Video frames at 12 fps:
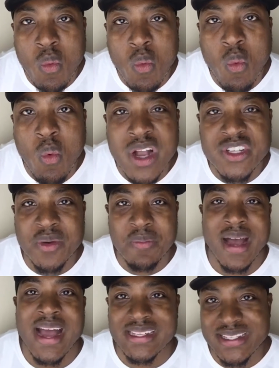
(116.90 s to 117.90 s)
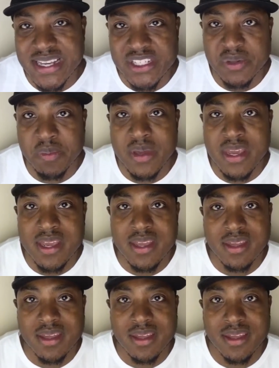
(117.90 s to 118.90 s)
what your mindset should
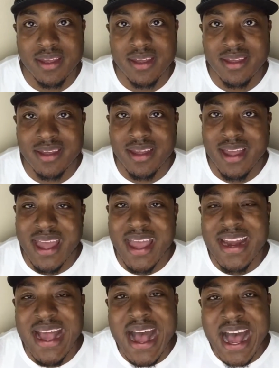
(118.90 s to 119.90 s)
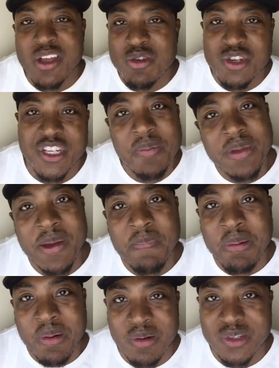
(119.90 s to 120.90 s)
be and how you should be
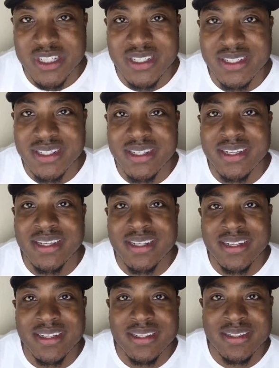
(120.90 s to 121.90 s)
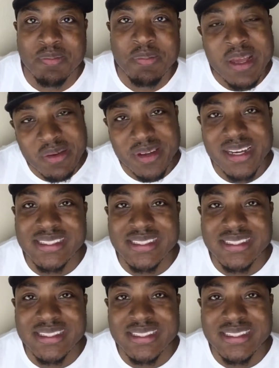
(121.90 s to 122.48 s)
approaching building